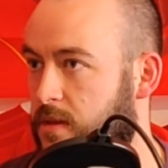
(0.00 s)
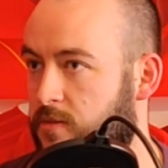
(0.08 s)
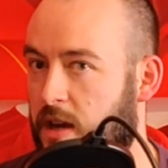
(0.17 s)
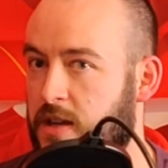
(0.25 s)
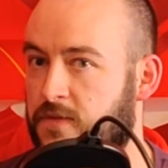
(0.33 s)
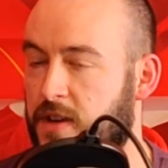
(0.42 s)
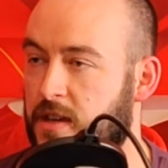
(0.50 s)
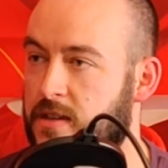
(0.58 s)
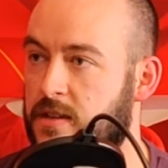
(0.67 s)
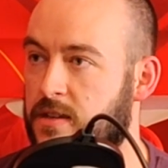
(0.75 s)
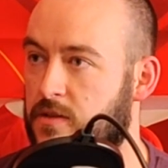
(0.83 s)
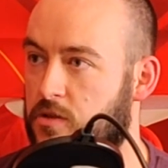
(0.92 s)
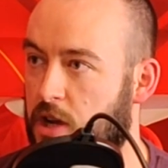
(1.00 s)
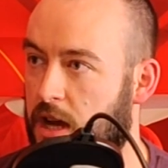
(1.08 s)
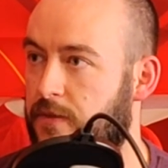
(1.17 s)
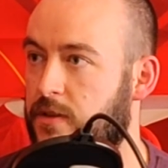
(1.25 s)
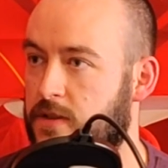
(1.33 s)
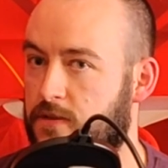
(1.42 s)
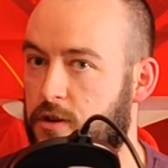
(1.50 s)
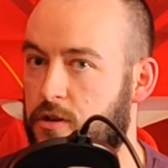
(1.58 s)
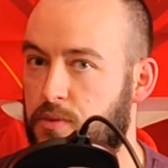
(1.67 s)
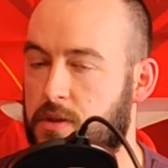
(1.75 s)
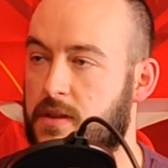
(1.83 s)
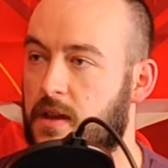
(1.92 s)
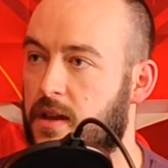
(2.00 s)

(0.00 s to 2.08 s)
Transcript: the rest faces and driving us forward, but